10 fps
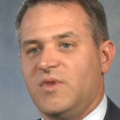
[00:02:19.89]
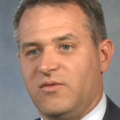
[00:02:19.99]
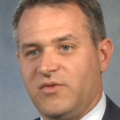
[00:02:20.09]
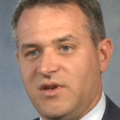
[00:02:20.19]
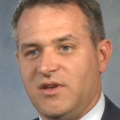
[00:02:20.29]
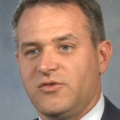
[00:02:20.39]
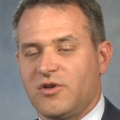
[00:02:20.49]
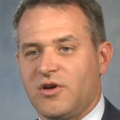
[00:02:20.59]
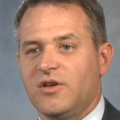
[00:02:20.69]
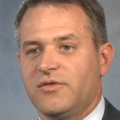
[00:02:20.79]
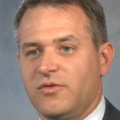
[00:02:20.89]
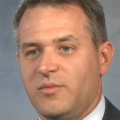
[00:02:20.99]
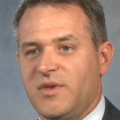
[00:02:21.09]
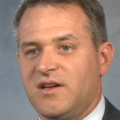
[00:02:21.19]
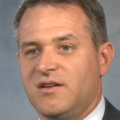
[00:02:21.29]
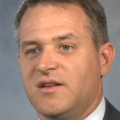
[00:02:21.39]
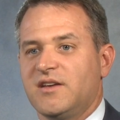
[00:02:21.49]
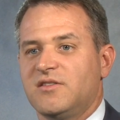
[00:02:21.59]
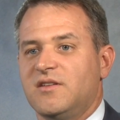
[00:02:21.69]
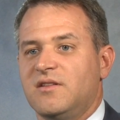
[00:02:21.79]
If the district calls for the bond
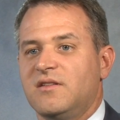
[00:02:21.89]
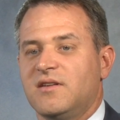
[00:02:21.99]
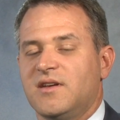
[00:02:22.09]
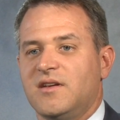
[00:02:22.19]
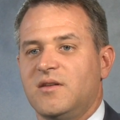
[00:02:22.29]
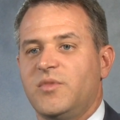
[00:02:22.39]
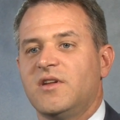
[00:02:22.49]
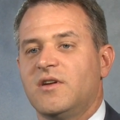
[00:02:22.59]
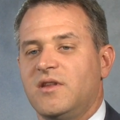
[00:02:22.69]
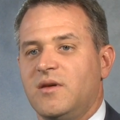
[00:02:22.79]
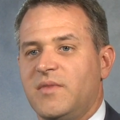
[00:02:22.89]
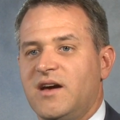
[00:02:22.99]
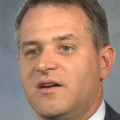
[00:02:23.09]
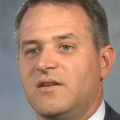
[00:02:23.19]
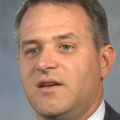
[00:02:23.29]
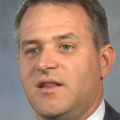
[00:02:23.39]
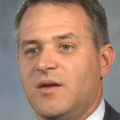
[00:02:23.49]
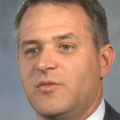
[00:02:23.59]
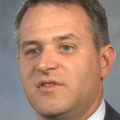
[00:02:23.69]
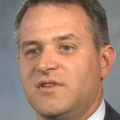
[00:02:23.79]
election, depending on the amount and the
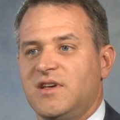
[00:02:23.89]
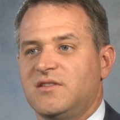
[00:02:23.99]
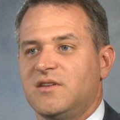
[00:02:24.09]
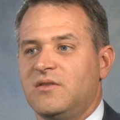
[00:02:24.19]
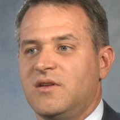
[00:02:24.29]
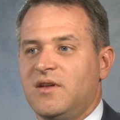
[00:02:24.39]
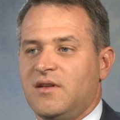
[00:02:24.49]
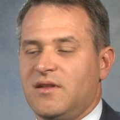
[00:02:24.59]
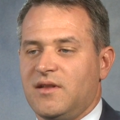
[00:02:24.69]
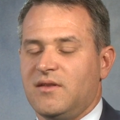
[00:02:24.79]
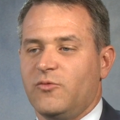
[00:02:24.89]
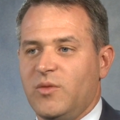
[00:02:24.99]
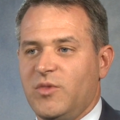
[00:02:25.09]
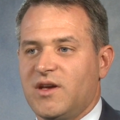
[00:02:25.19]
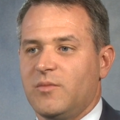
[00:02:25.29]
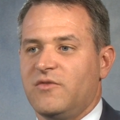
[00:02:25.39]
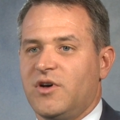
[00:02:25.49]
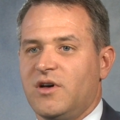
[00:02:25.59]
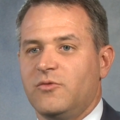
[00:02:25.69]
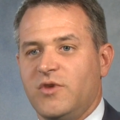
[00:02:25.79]
amortization, we become involved.